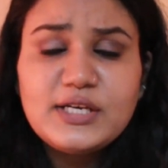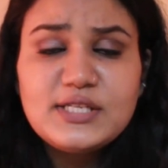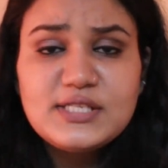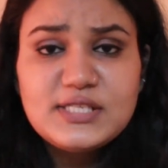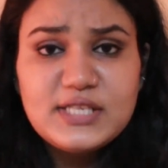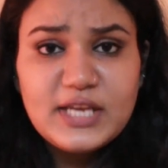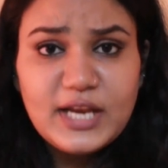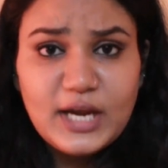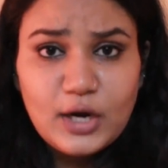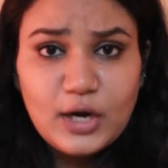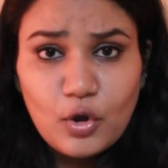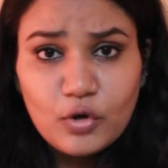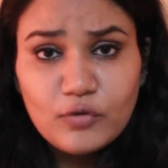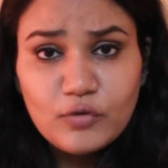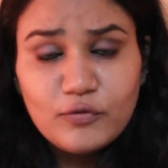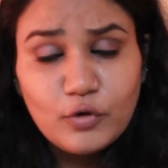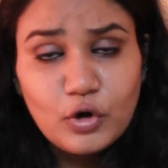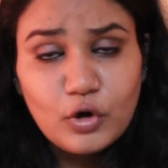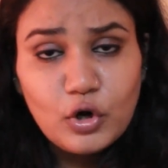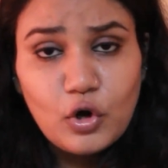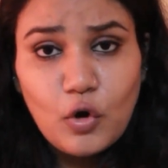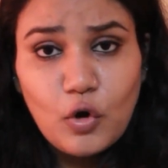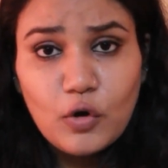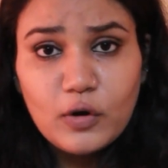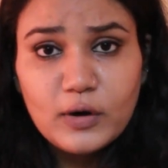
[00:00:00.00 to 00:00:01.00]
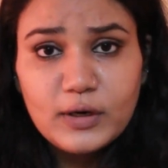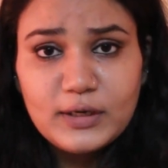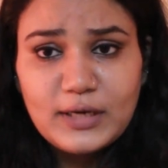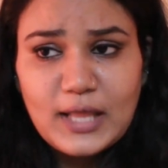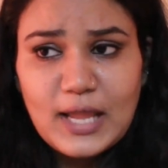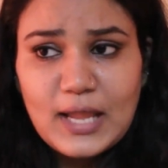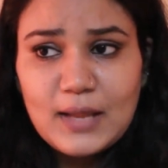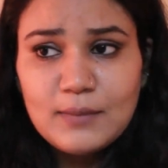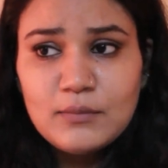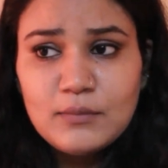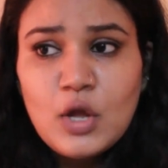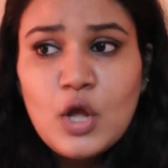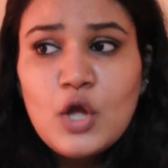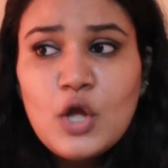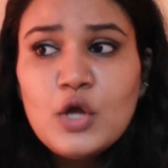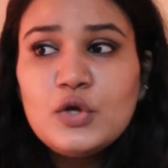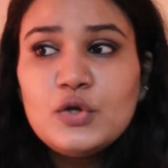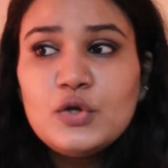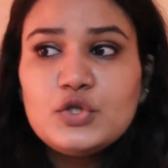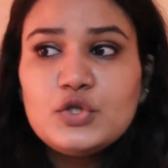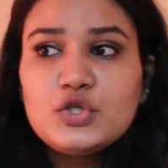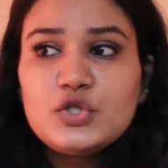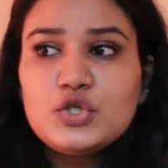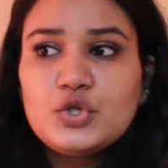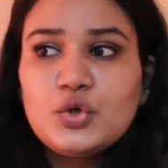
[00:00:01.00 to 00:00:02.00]
It stayed on for a longer time,
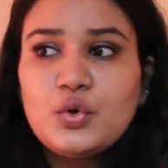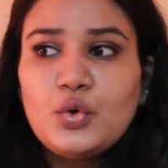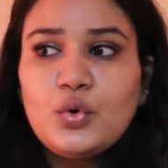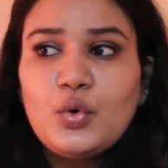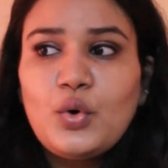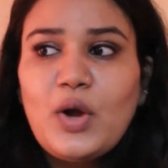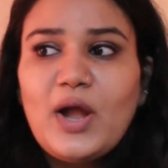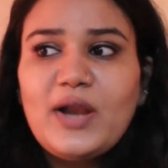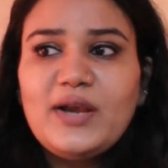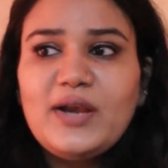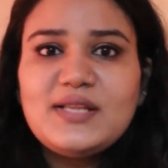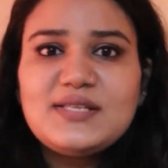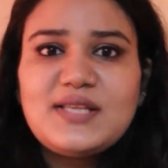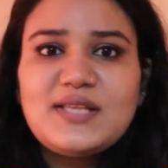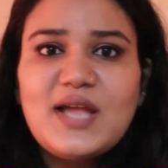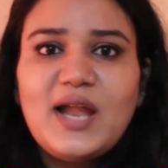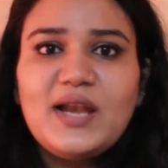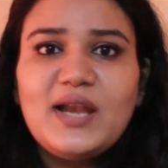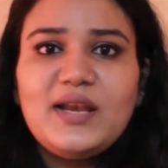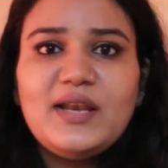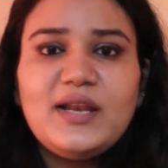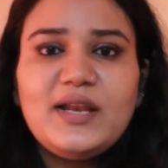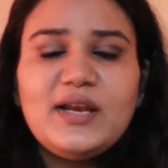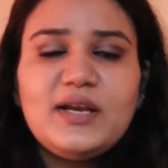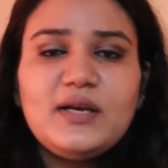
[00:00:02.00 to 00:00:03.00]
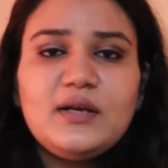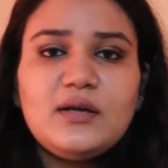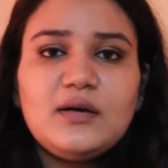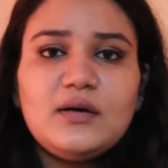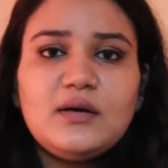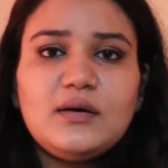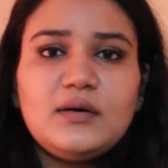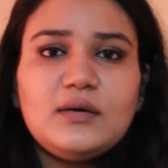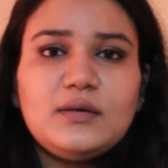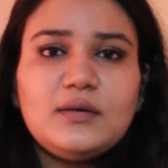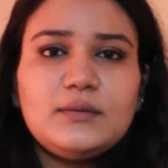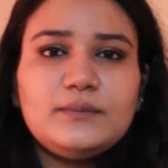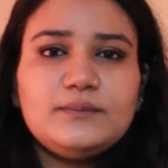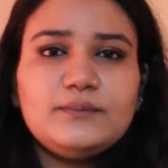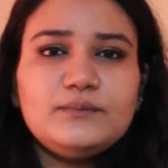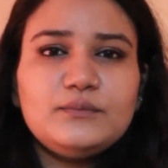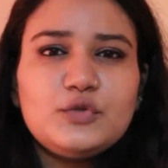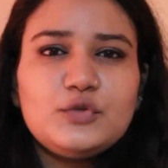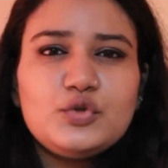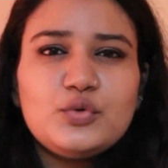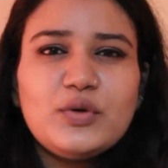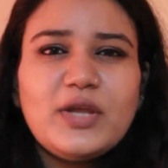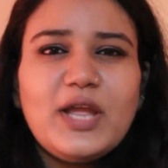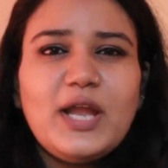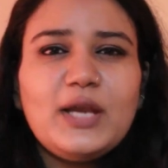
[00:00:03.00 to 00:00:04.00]
so I decided um,
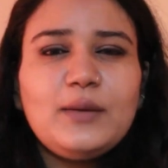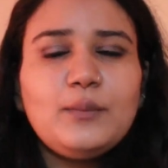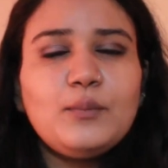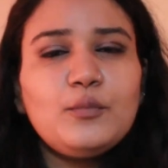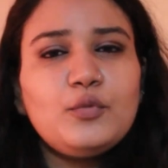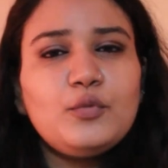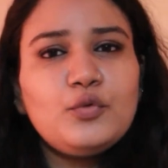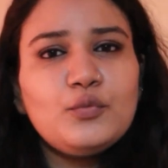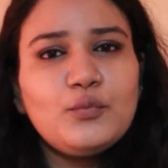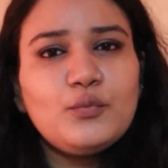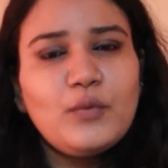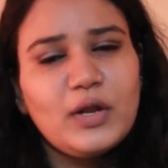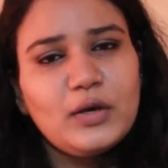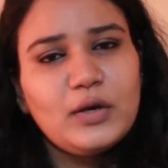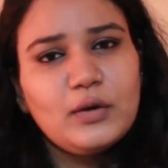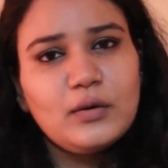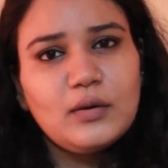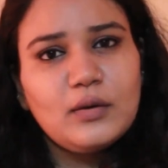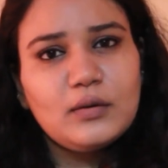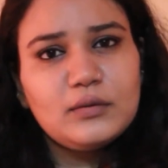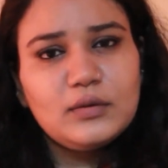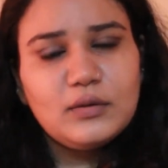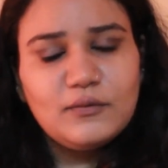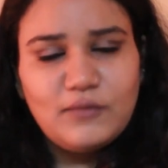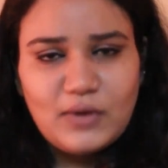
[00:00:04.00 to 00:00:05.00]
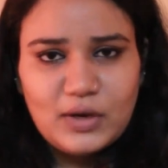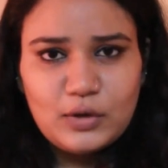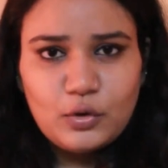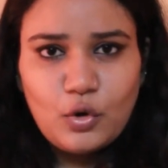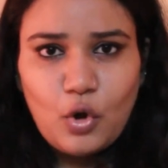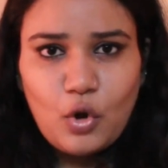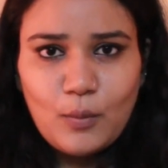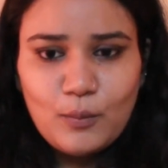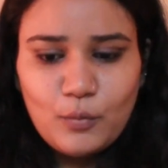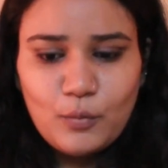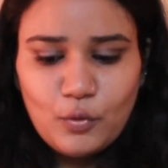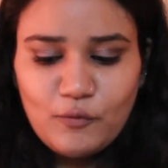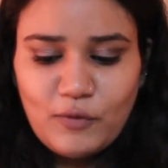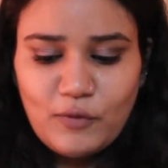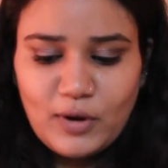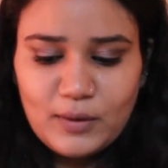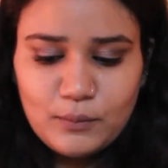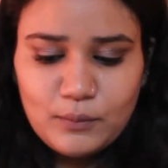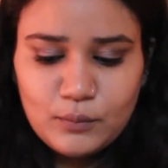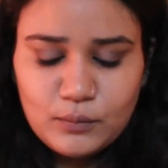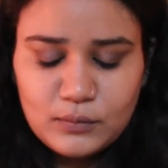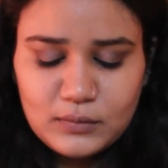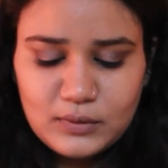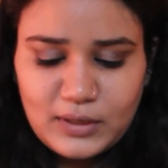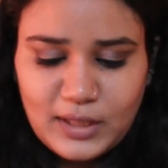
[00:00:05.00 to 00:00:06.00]
to get to one the one combo
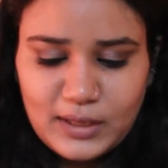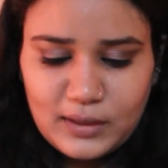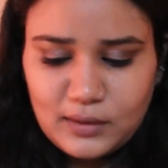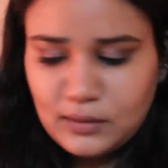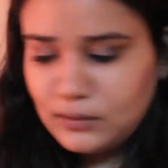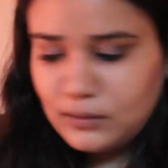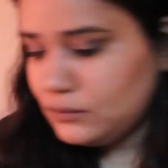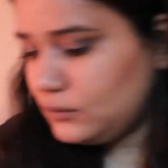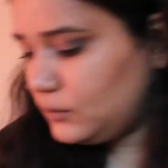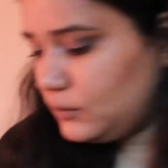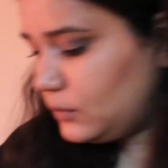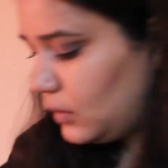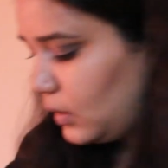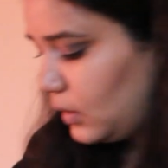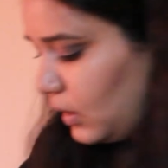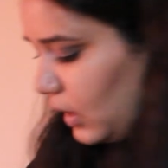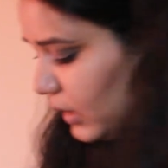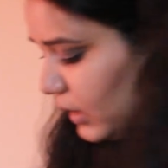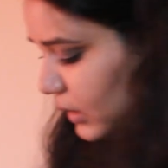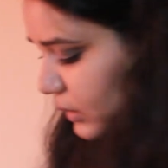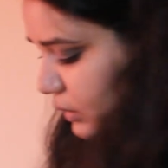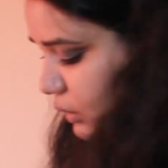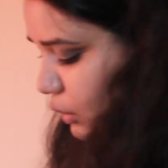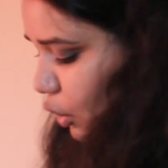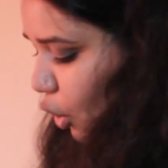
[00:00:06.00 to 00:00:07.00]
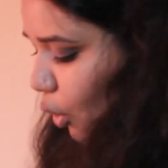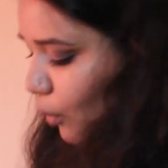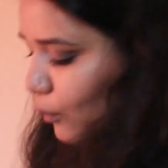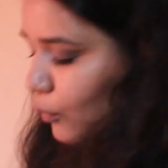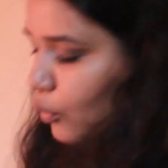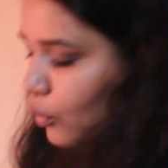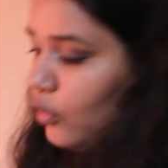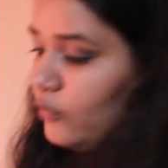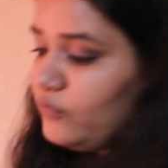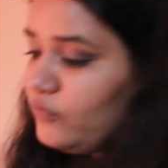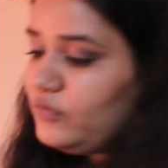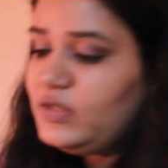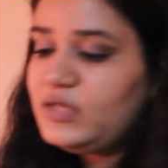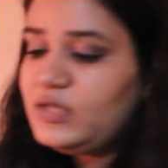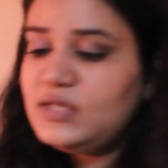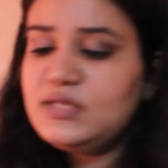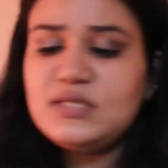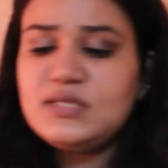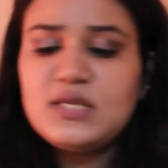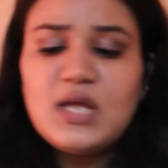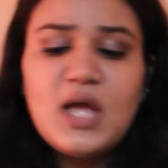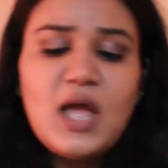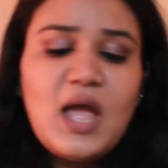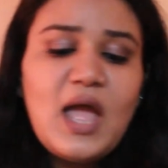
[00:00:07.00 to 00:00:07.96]
one like another combo of this.